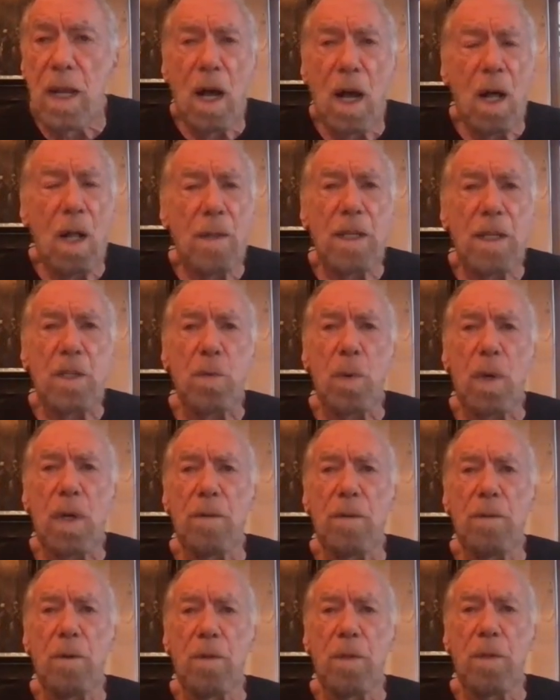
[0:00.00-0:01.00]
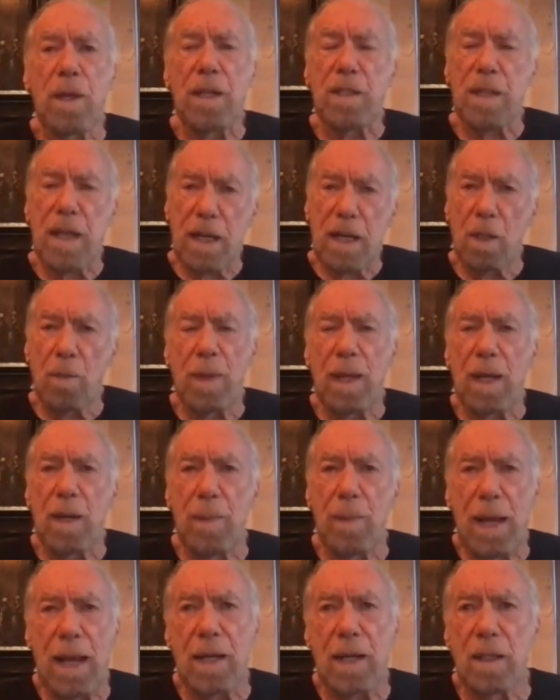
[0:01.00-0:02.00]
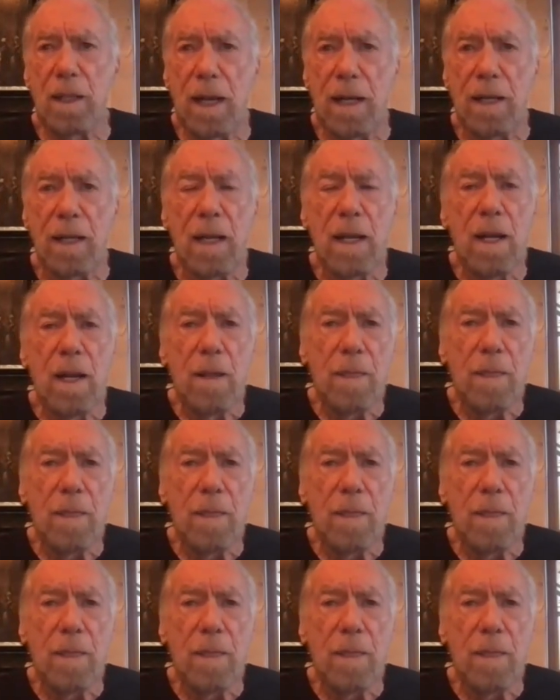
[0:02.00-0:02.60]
all these wonderful things, had a little bit of bad luck.